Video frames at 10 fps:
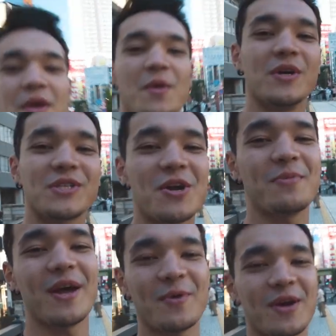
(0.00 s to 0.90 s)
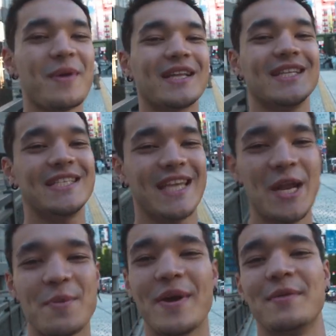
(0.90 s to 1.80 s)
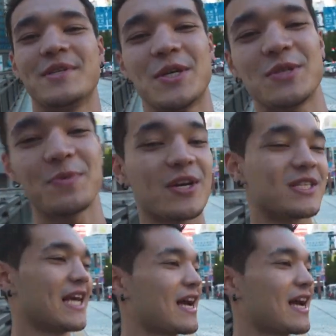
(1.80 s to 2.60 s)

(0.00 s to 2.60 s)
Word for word: What's going on, everybody? Welcome back to the channel. My name is Shota Sprung and today I